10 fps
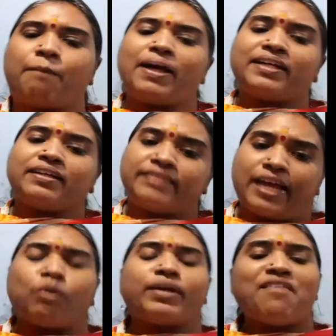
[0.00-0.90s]
But
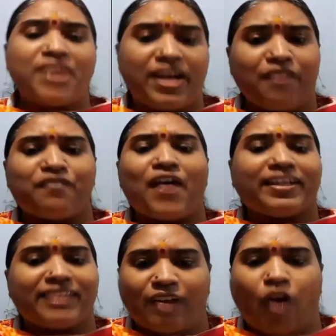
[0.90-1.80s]
they could have
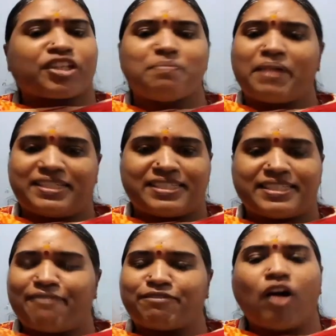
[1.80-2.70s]
verified the documents.
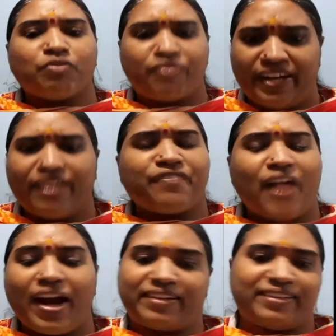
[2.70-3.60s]
They have not
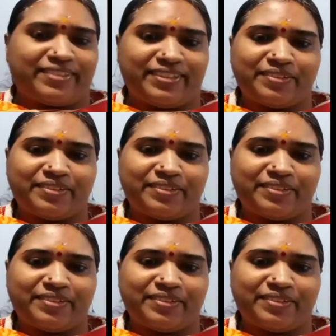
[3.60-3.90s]
verified it.